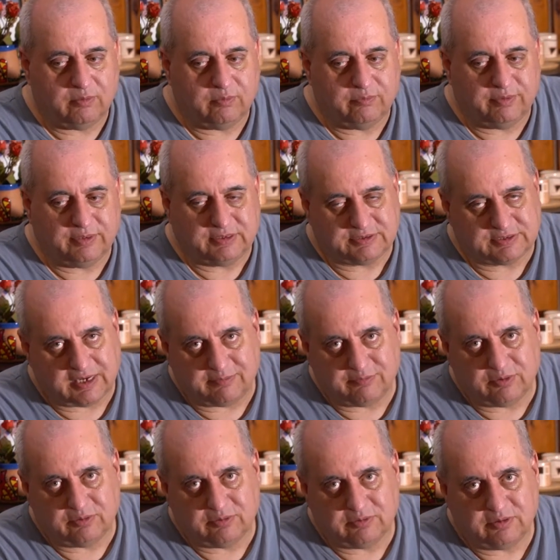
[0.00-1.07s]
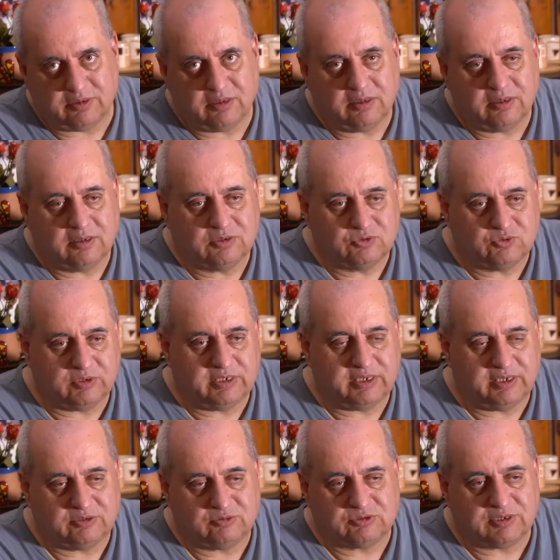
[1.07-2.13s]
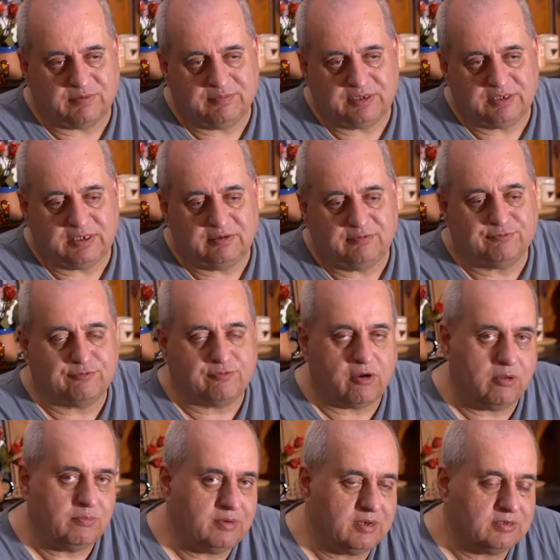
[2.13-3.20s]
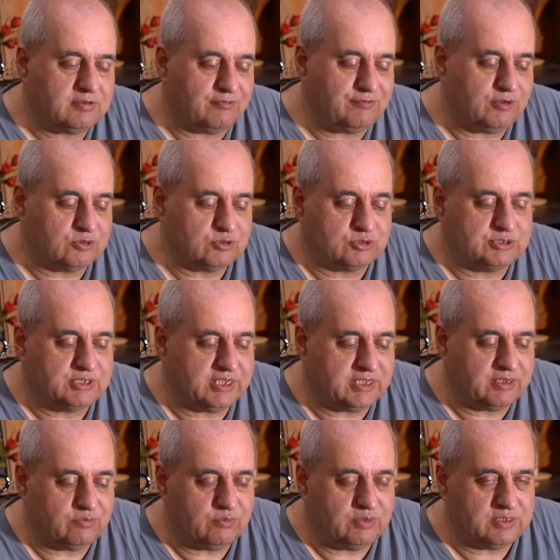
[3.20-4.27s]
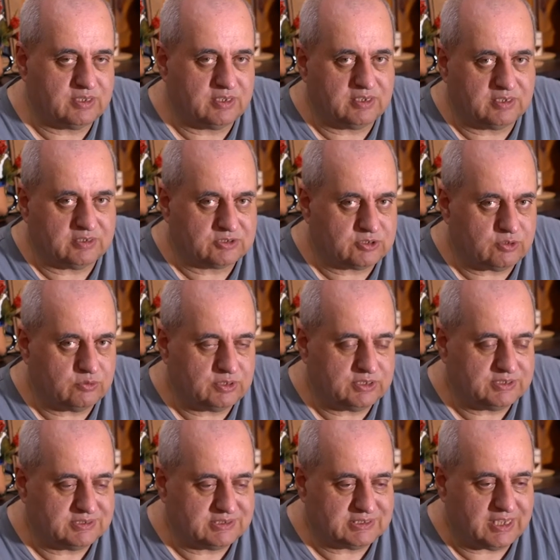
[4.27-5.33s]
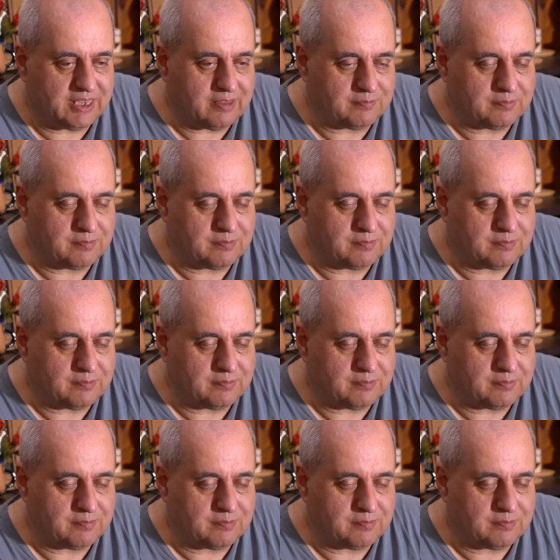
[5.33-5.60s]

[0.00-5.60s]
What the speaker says: with the Tamron 28-70 from a photo taken with the Sony GM.